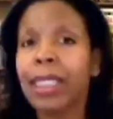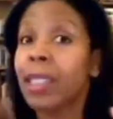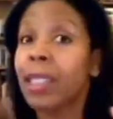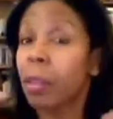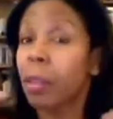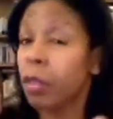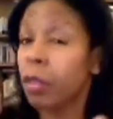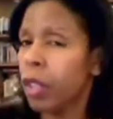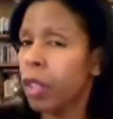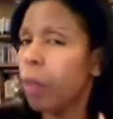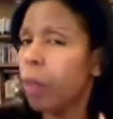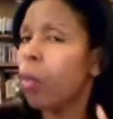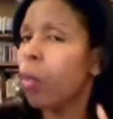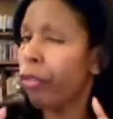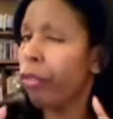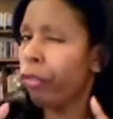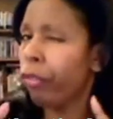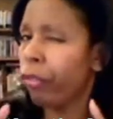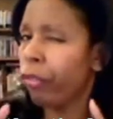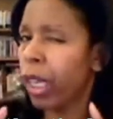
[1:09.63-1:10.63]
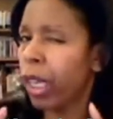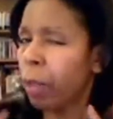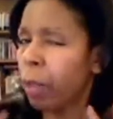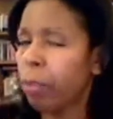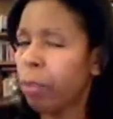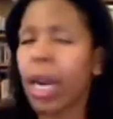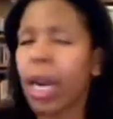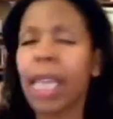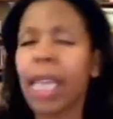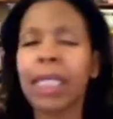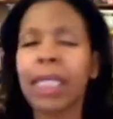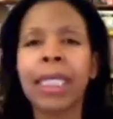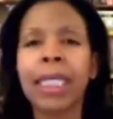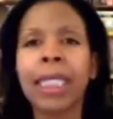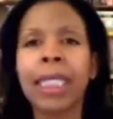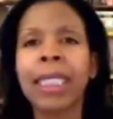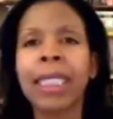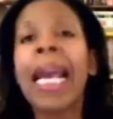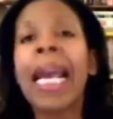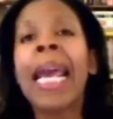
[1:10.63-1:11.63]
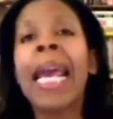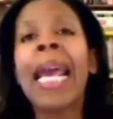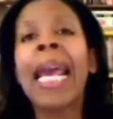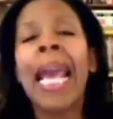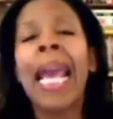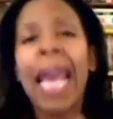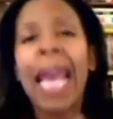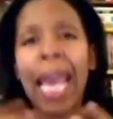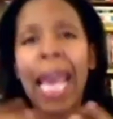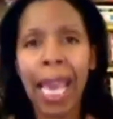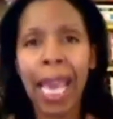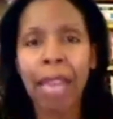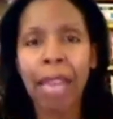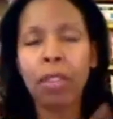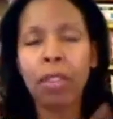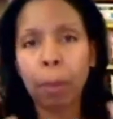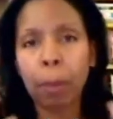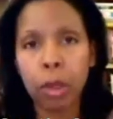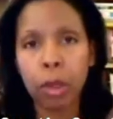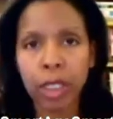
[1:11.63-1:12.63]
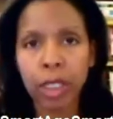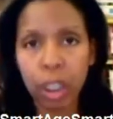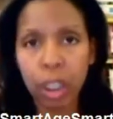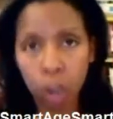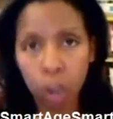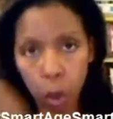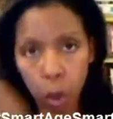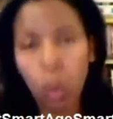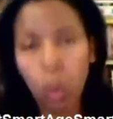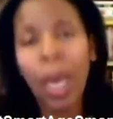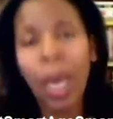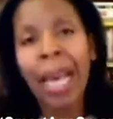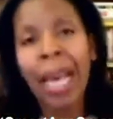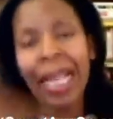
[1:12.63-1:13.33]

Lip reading: Some of them were fake prizes. And the person who